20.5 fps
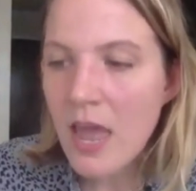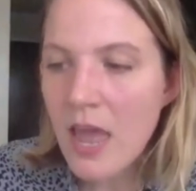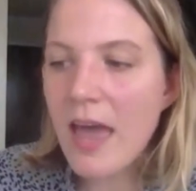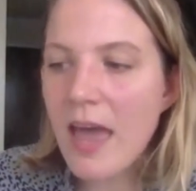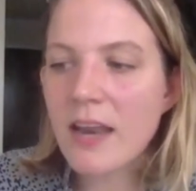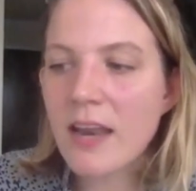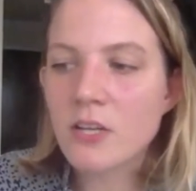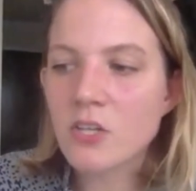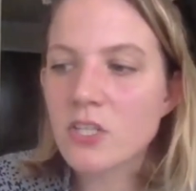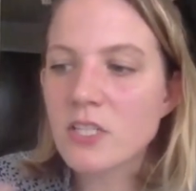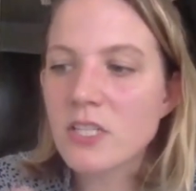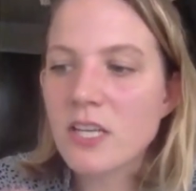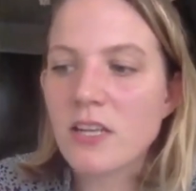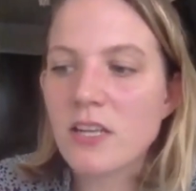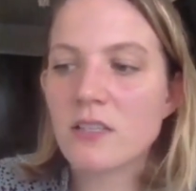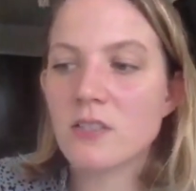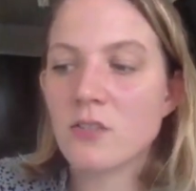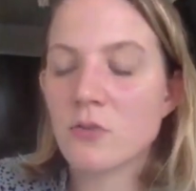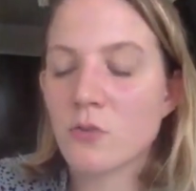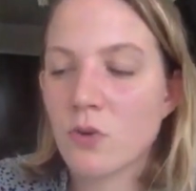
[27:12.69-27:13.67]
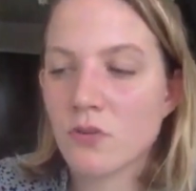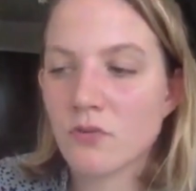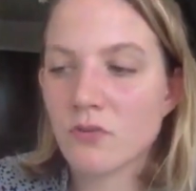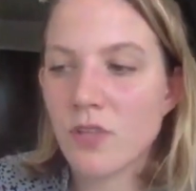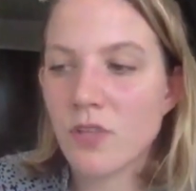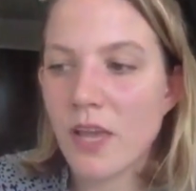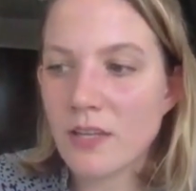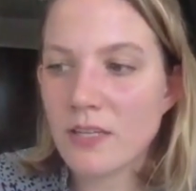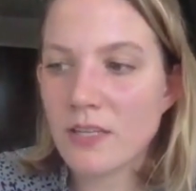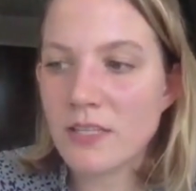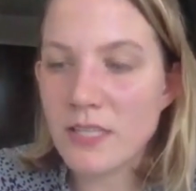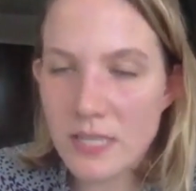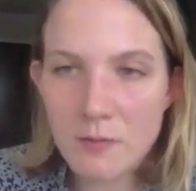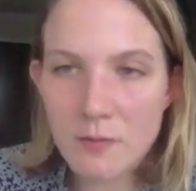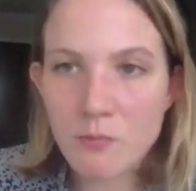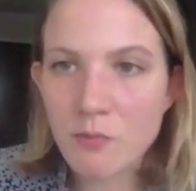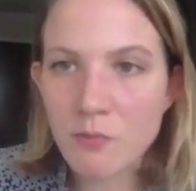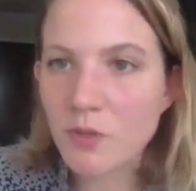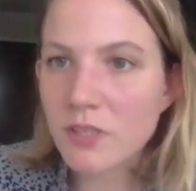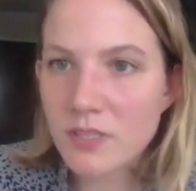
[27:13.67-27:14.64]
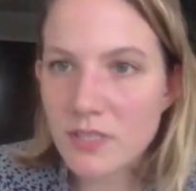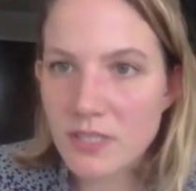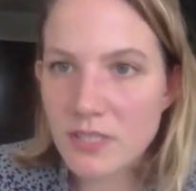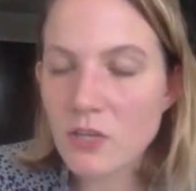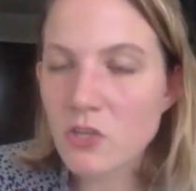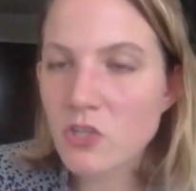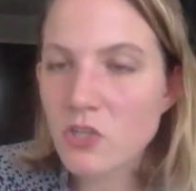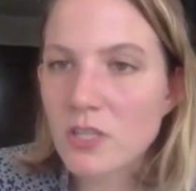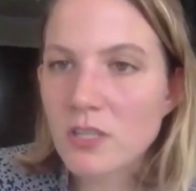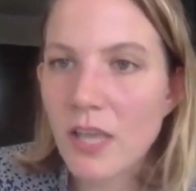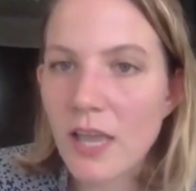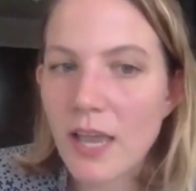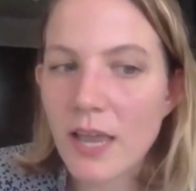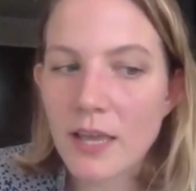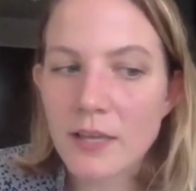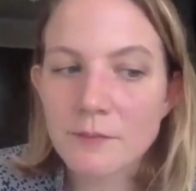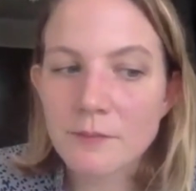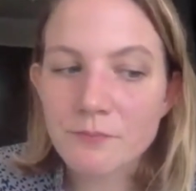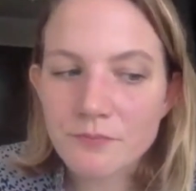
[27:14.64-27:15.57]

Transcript: And I just had this sort of like deep realization like,